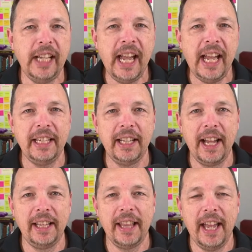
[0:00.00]
Yeah, you
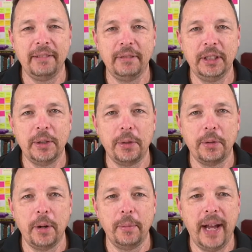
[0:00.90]
like that little
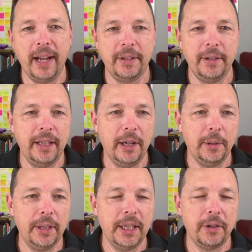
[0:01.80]
throwback to the
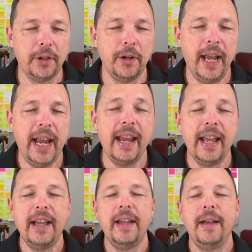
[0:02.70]
old intro.
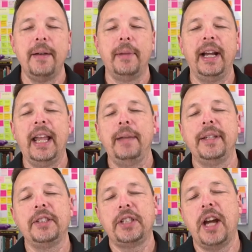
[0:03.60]
Hey, my name
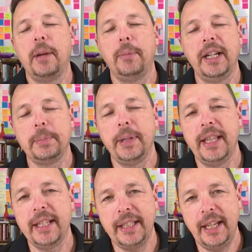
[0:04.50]
is Tom Rigsby.
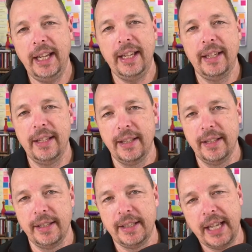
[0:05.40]
This
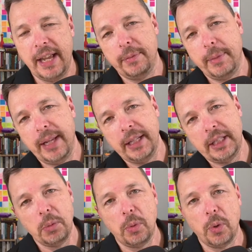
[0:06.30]
is Seven
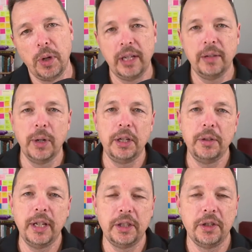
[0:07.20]
Minutes in the Morning, where
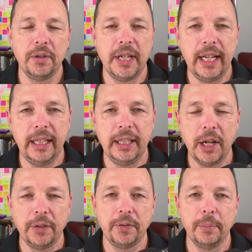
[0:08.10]
you get your daily
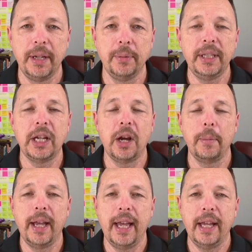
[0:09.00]
dose from me. We
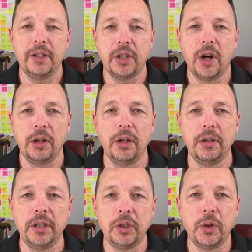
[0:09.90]
talk about how to start,
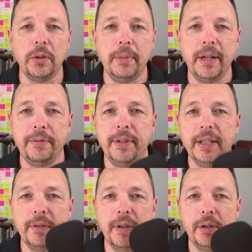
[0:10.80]
grow, and enjoy the
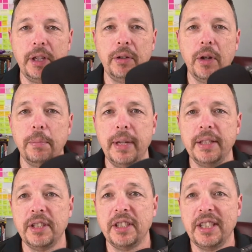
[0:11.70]
benefits of owning your own
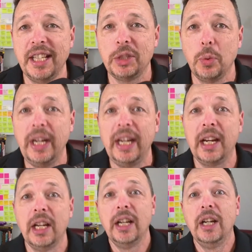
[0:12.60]
business. This
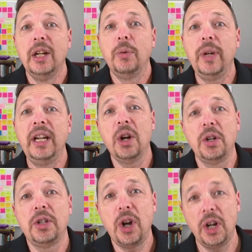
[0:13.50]
week, we
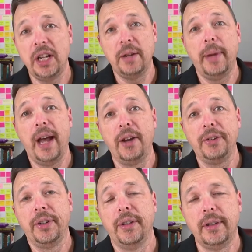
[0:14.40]
are talking
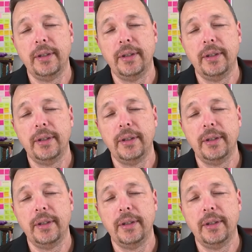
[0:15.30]
about